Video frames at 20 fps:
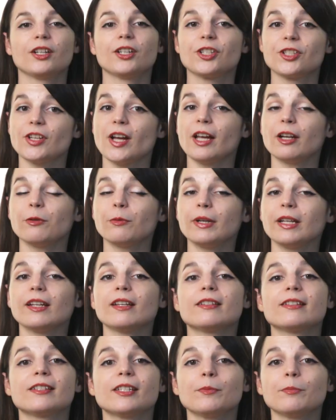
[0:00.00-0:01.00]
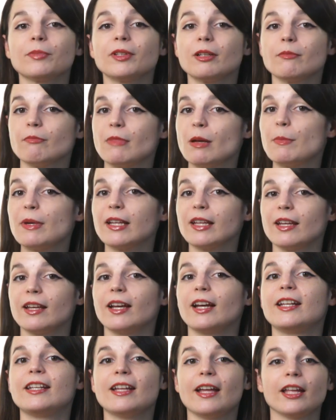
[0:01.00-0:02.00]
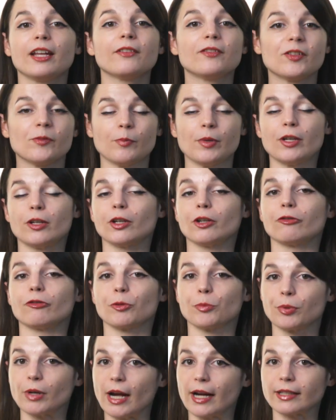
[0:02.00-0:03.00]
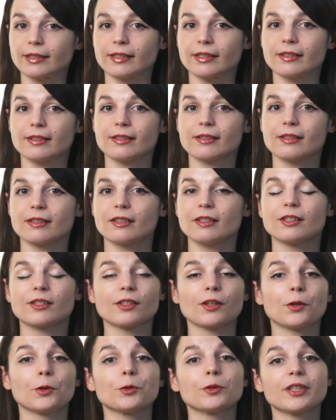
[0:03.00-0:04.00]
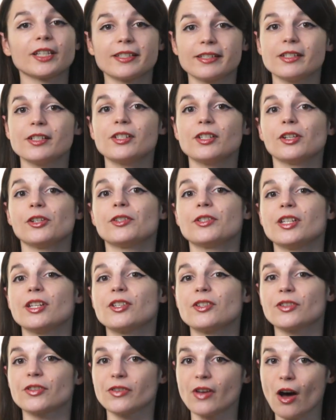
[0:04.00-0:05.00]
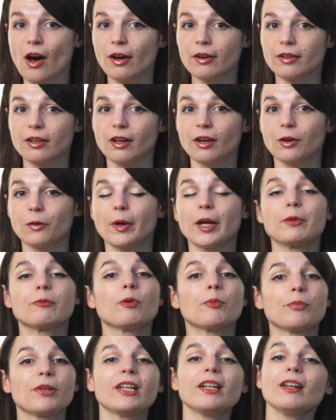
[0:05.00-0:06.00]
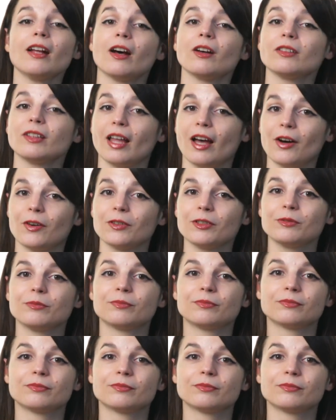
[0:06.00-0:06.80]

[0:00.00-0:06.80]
Shadowing is simply mimicking a native speaker for practice. So listen to your teacher's audio and repeat out loud.